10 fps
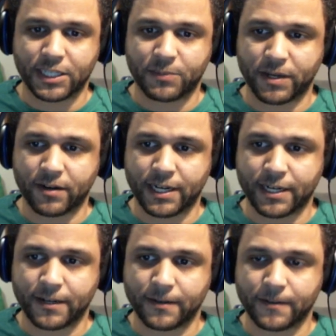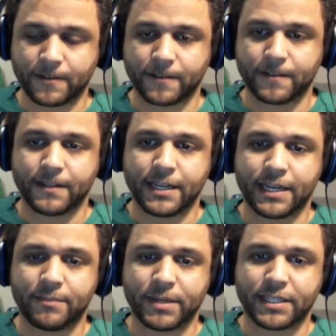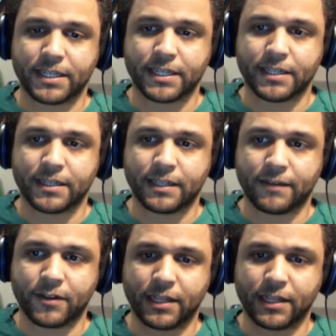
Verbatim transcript: that Spinarak. Yay, Benson! Level